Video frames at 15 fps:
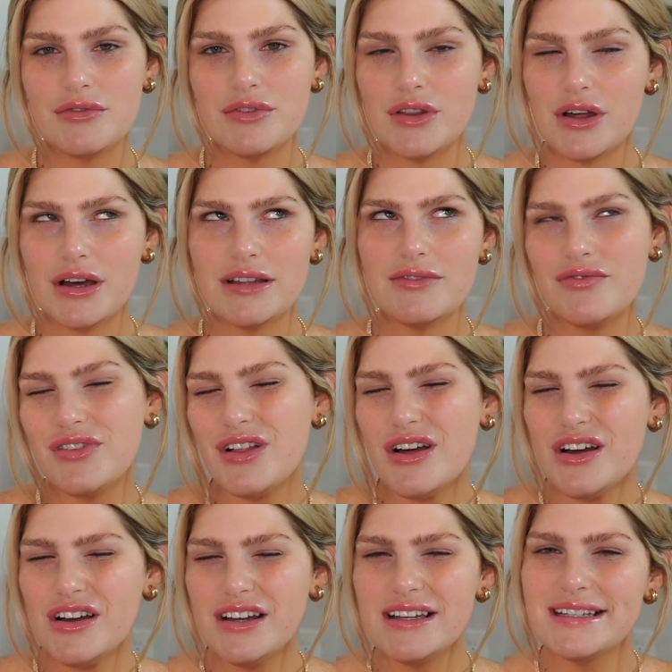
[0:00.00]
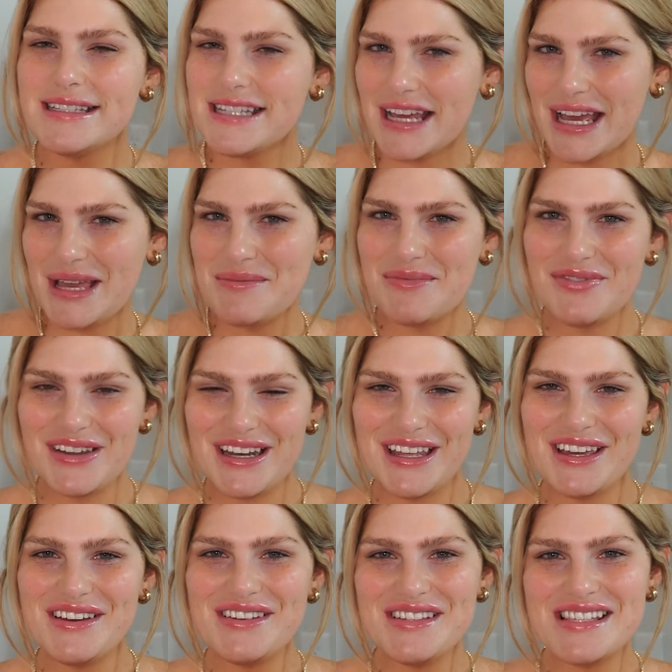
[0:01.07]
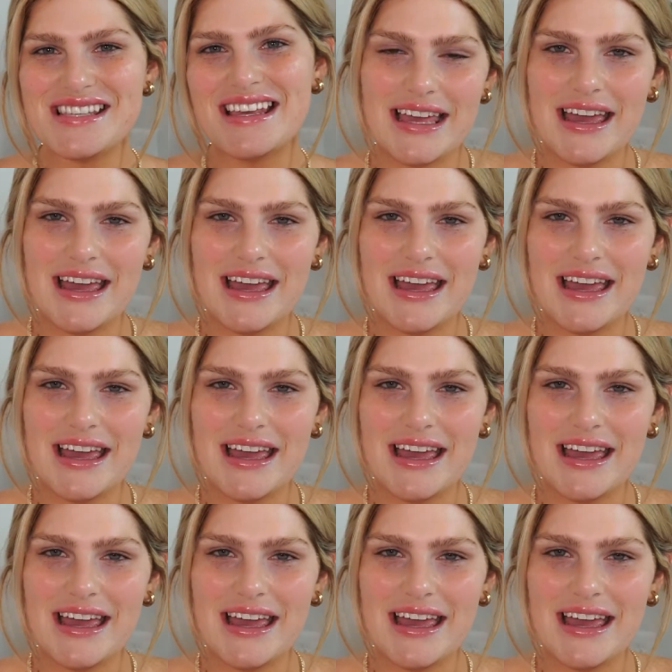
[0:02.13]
vlog type videos.